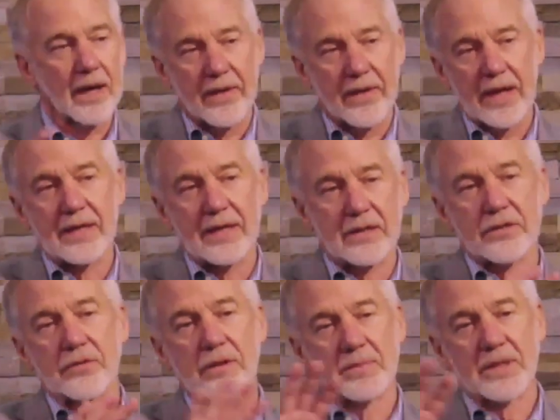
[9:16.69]
They did
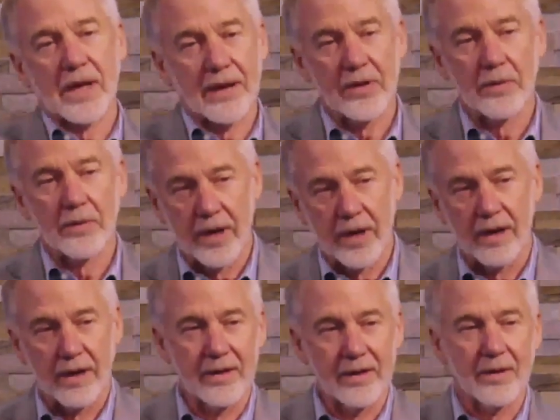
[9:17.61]
trips
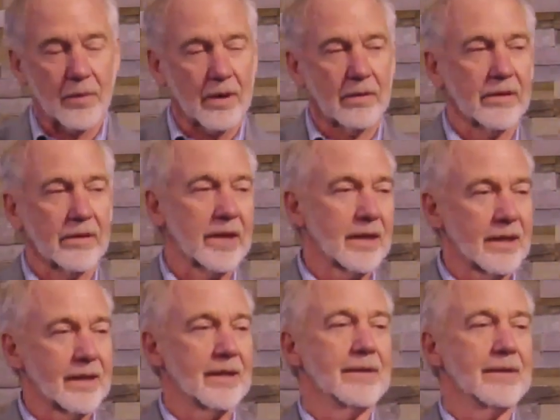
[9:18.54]
everywhere in the world
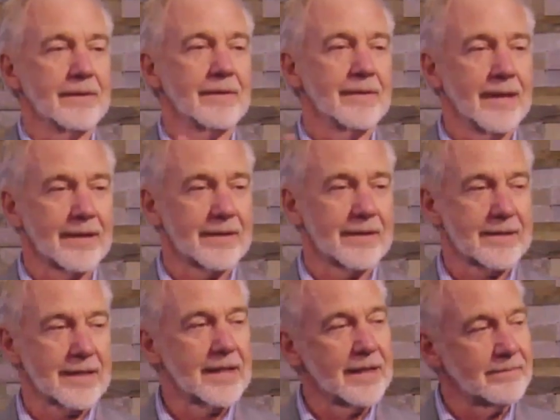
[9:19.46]

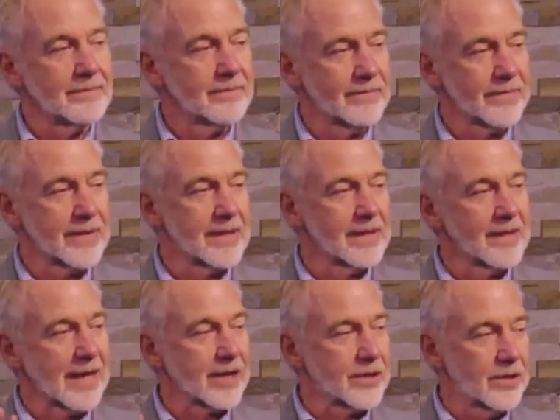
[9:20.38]
that
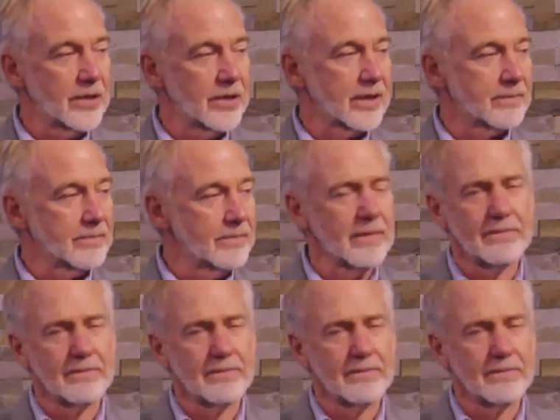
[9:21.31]
they could,